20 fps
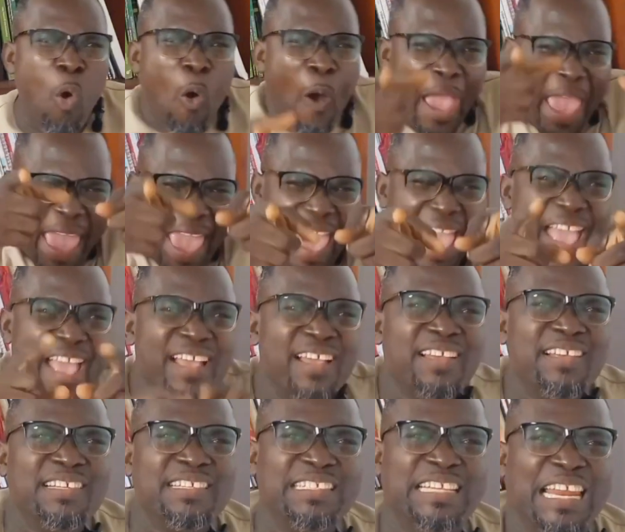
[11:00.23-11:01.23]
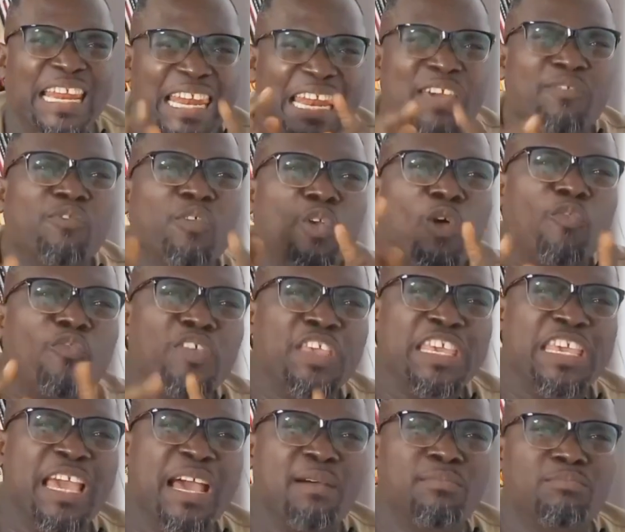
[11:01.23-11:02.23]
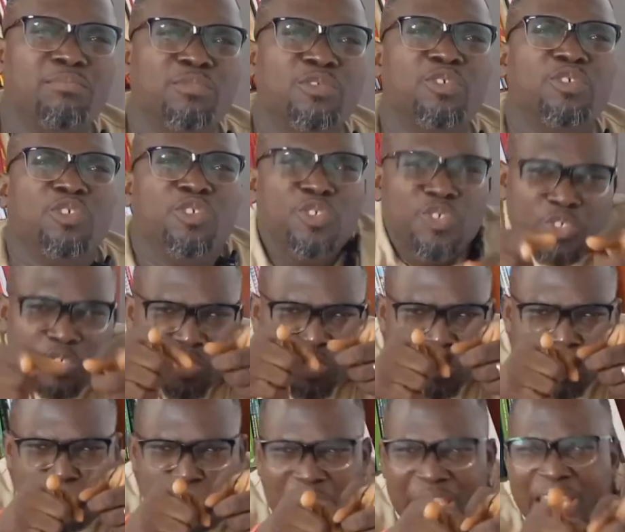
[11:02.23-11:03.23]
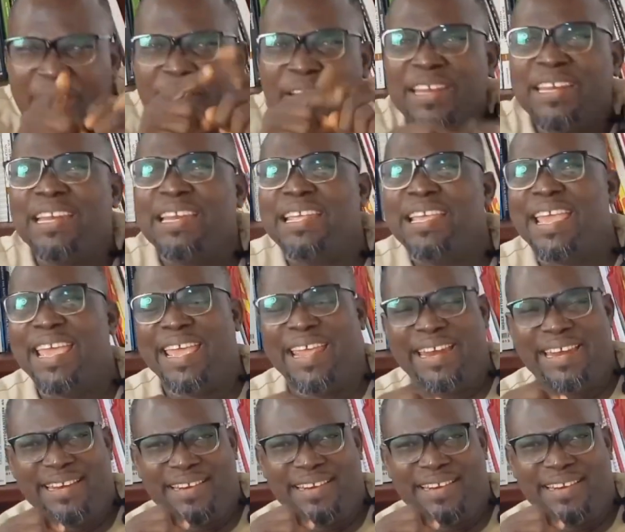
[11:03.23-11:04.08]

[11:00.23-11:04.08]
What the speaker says: or her the level of income you currently earn?